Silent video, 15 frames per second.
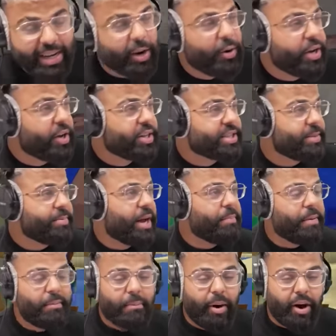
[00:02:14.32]
Yo, he got some type
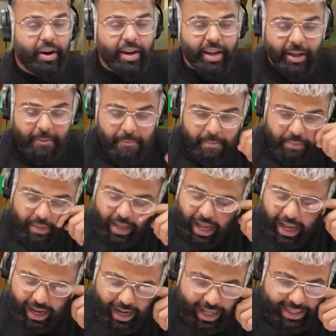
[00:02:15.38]
of mod
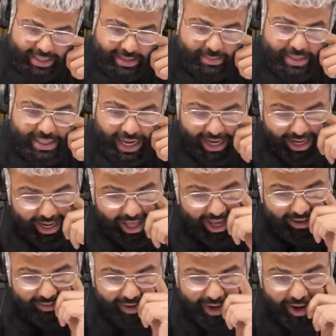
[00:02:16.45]
that lets him stay alive
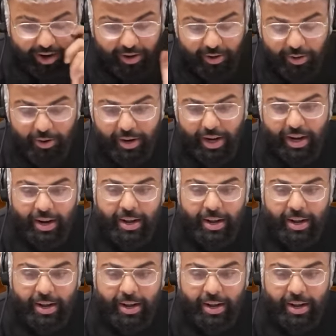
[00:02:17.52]
in hardcore.